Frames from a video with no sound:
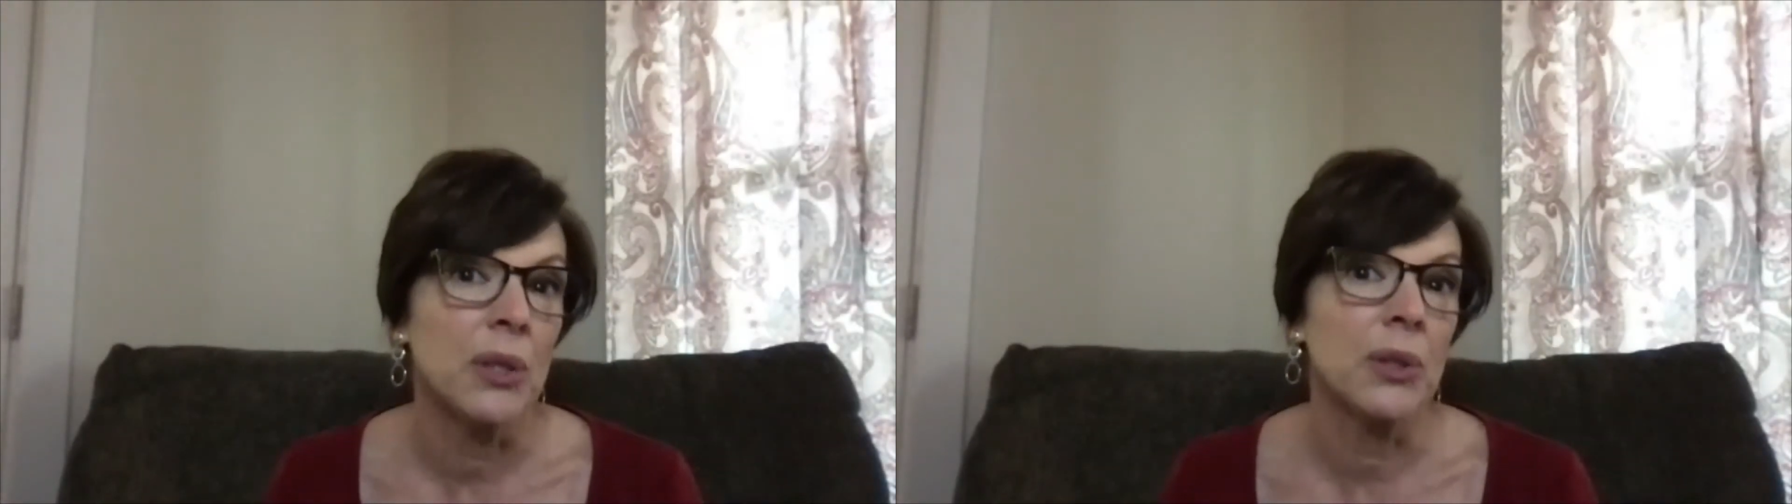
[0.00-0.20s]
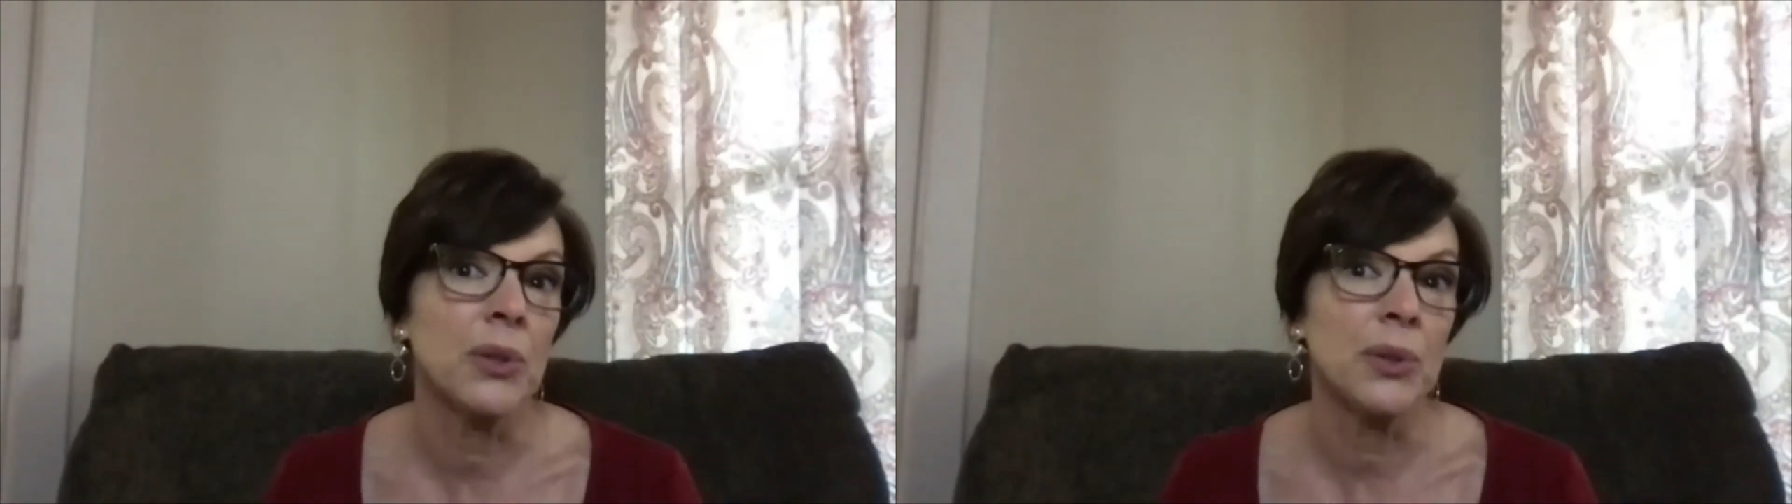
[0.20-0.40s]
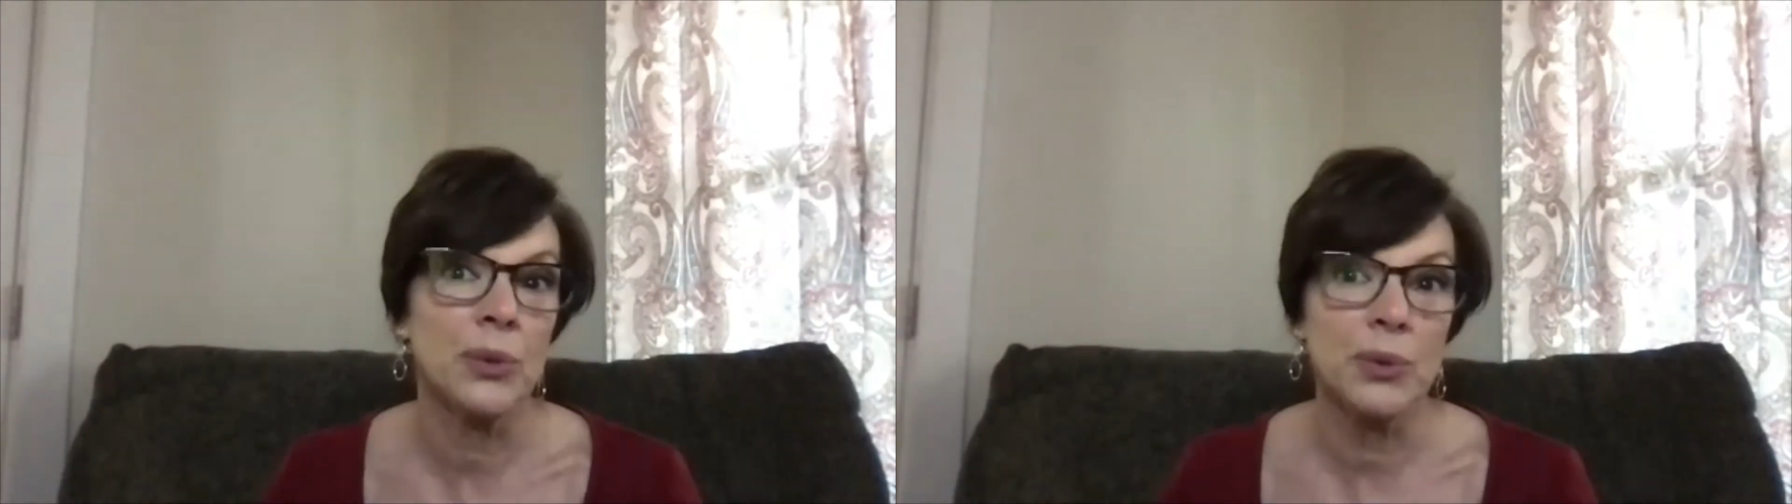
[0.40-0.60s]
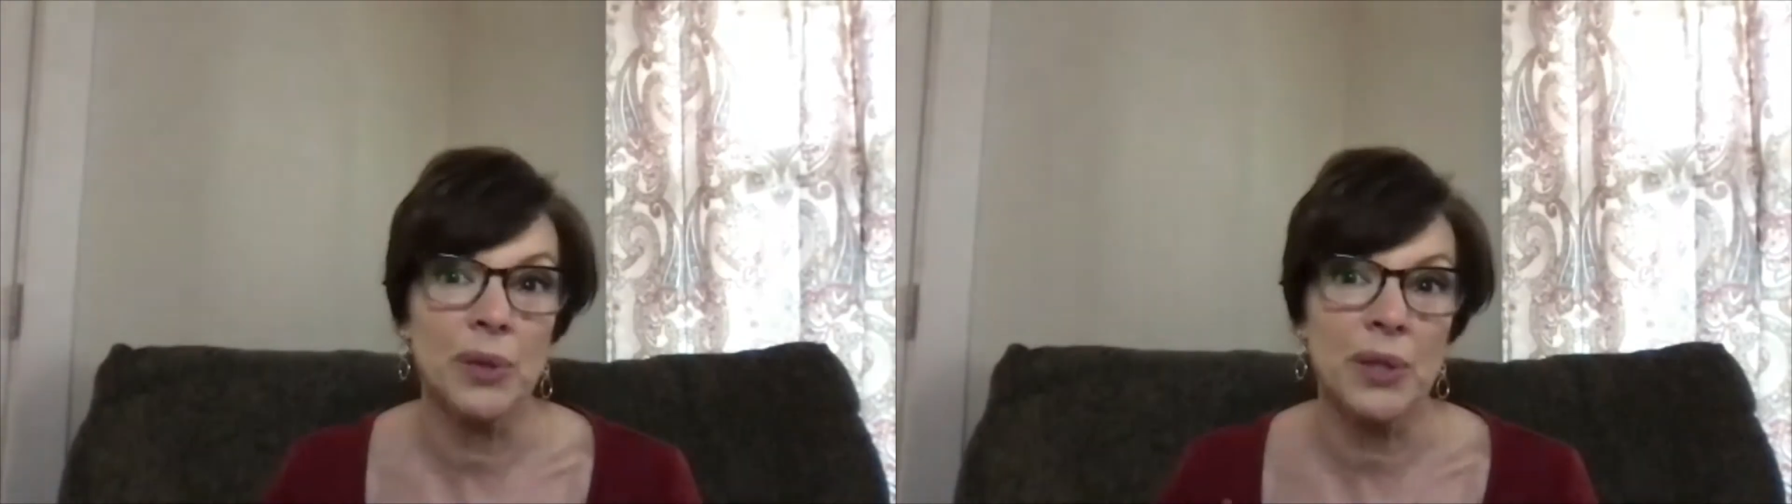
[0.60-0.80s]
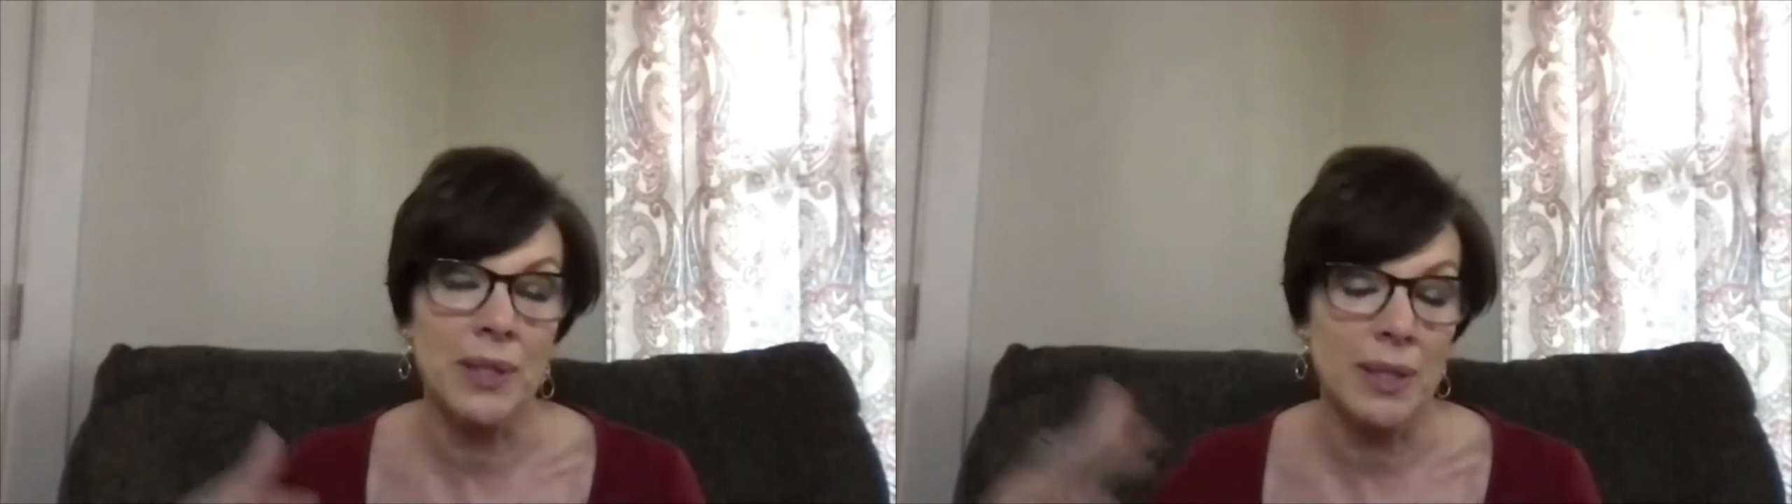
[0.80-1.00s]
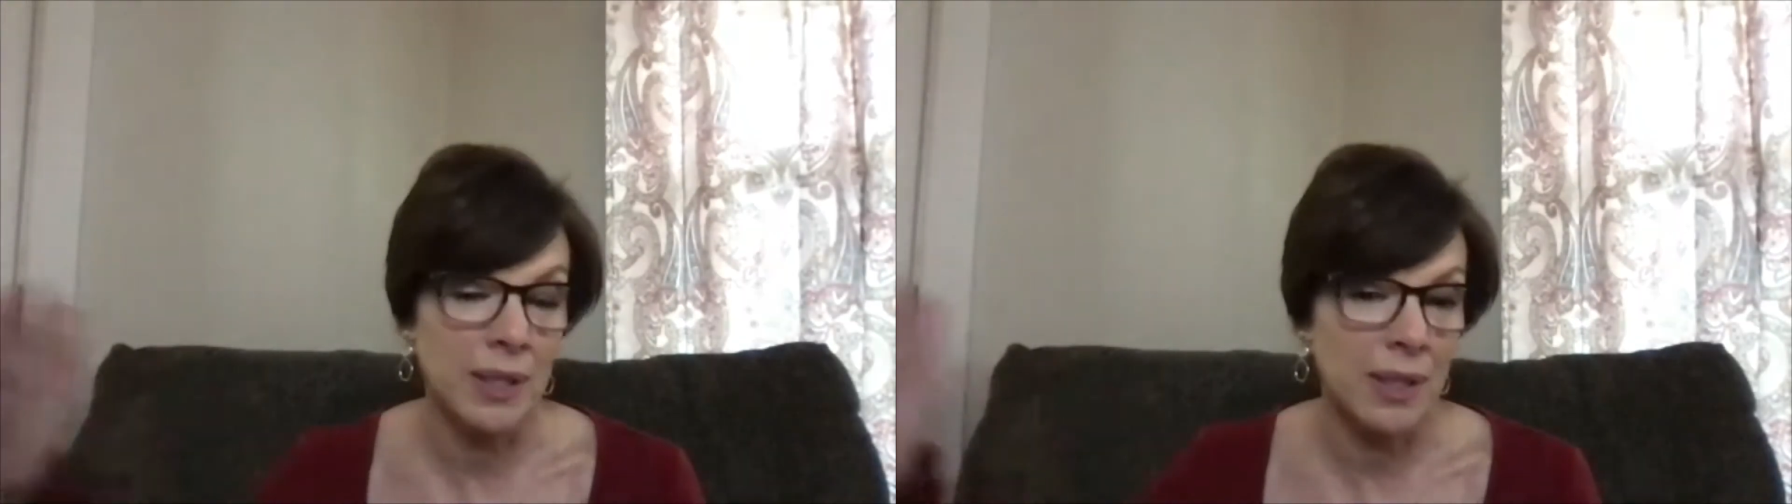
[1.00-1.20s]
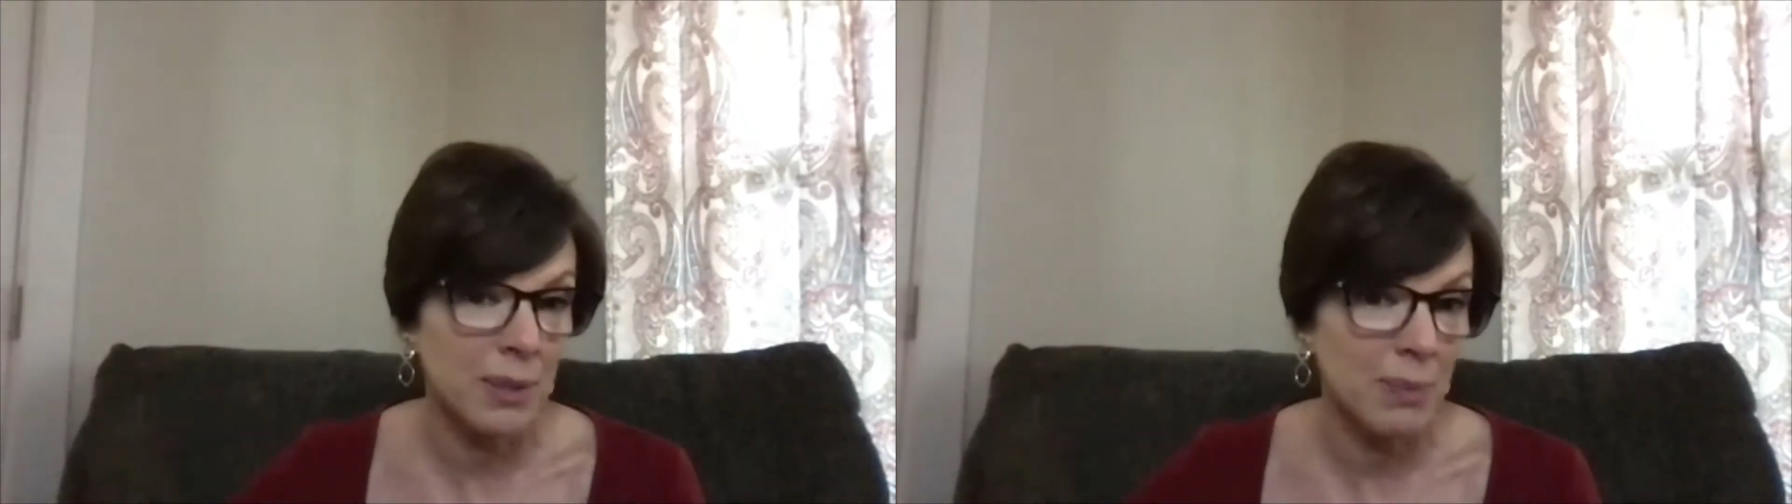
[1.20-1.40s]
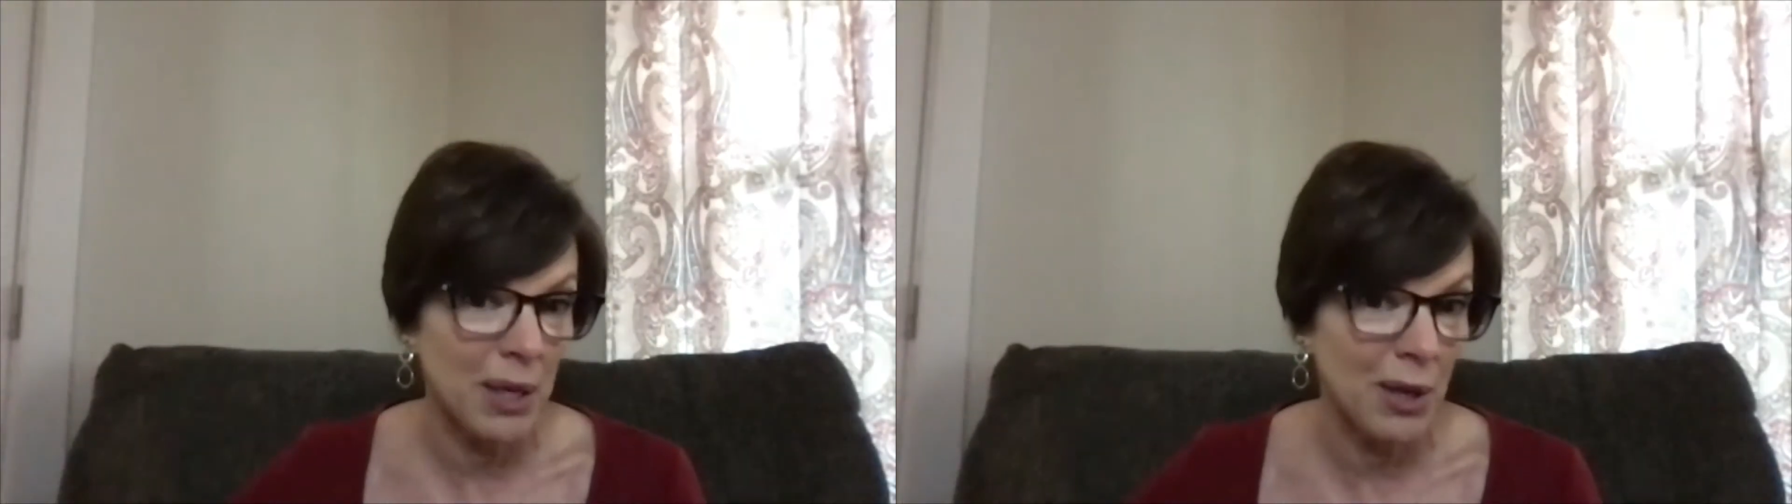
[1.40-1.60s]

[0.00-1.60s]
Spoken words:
who is listed as my